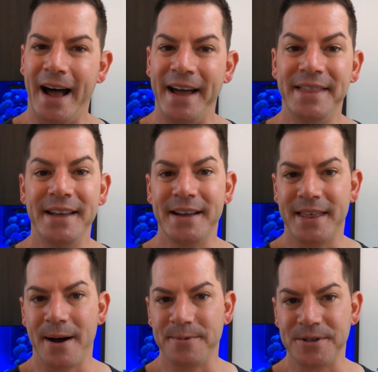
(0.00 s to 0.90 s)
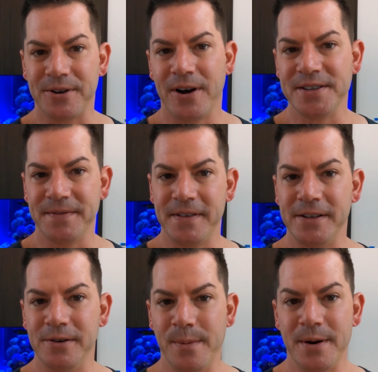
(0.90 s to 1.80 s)
I think that was the cause of the
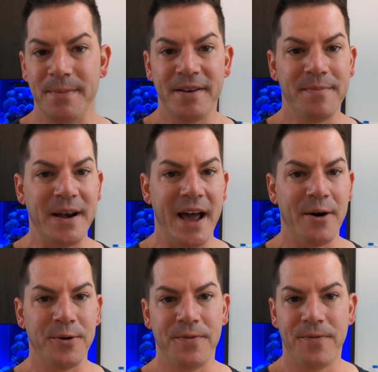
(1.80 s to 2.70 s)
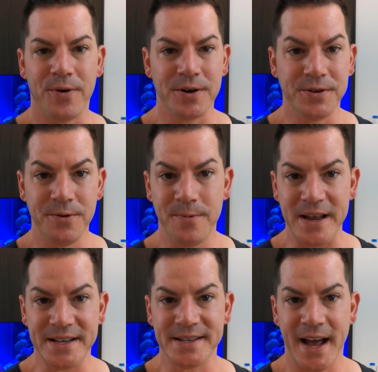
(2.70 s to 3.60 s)
aluminum. They've been out for 2
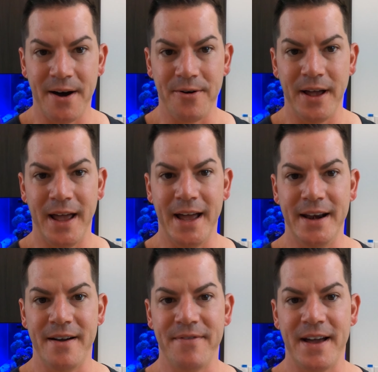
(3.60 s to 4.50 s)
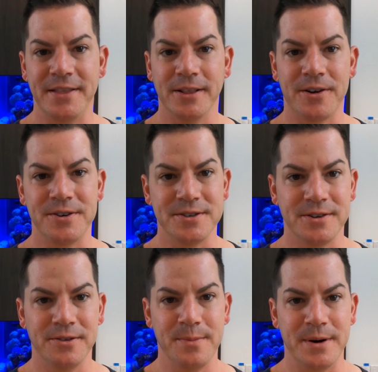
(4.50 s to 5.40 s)
weeks now, and I've had the
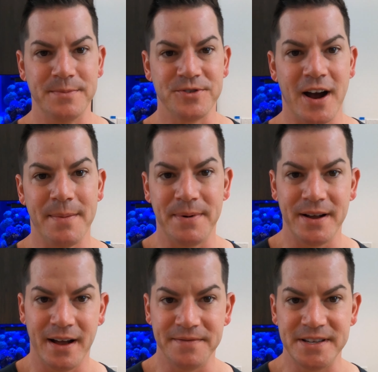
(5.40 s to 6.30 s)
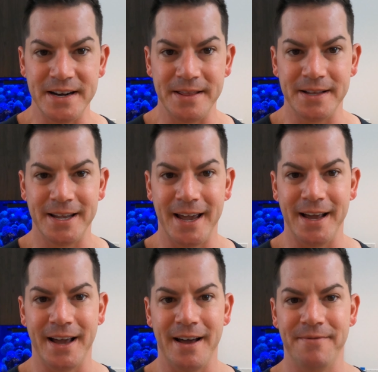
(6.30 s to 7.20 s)
largest aluminum drop I've seen in the
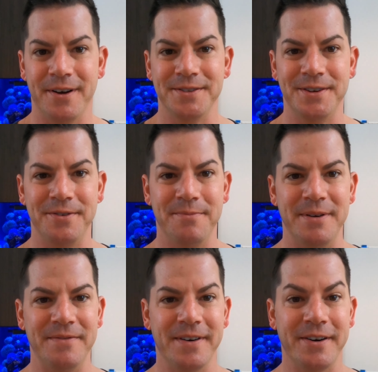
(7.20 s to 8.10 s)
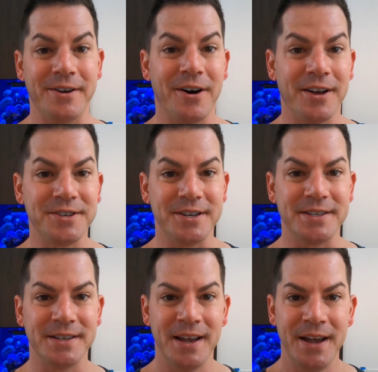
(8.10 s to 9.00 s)
tank. I've also been very
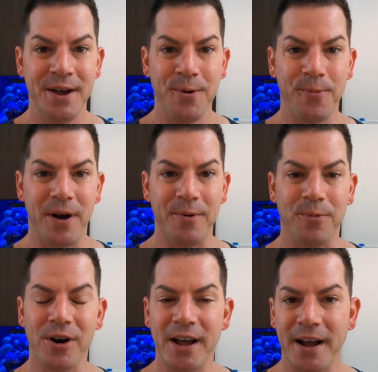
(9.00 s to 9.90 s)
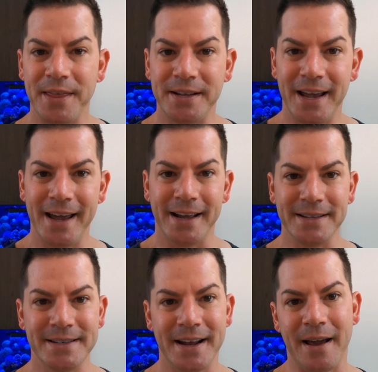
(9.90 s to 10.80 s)
cautious when working on the tank
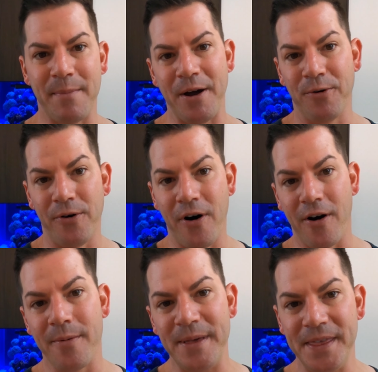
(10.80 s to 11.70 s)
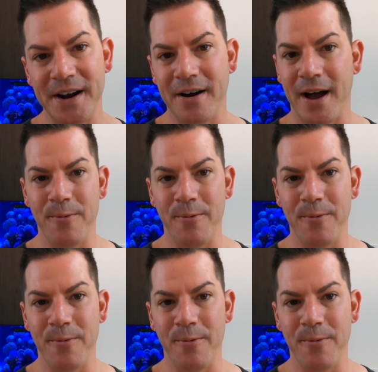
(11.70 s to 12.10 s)
and sticking my whole arm in there.